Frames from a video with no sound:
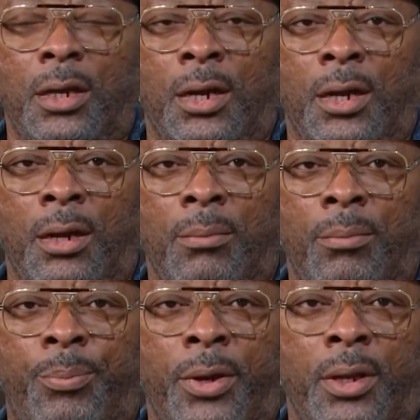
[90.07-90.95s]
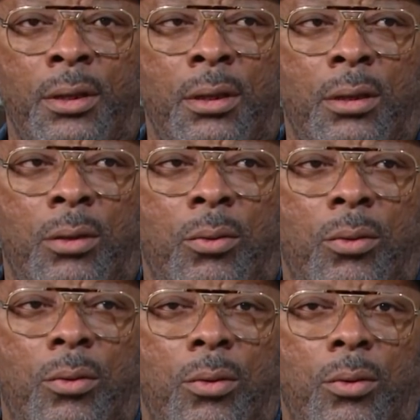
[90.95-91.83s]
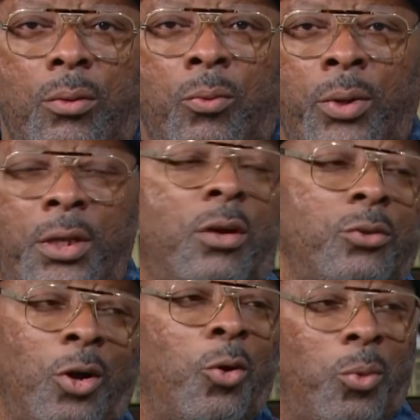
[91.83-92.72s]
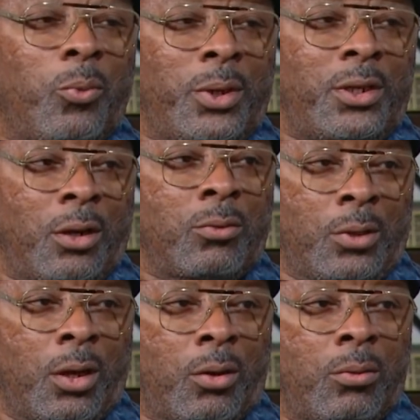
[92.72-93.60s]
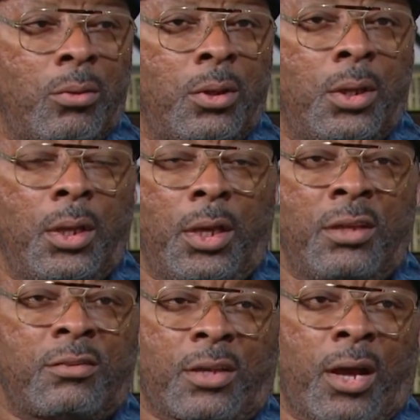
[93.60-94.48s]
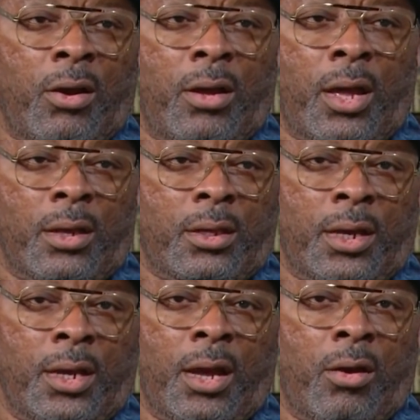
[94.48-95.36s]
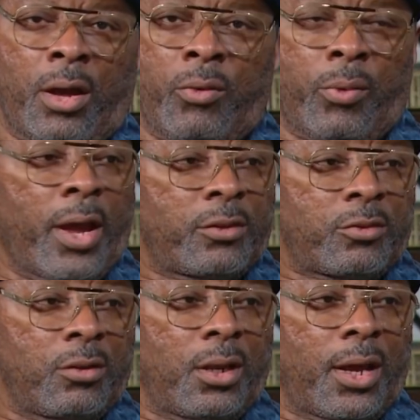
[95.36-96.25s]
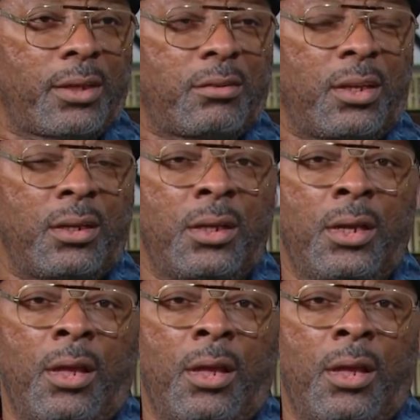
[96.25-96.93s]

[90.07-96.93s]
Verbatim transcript: Um, but we don't know what we don't know is kind of how I rationalized it.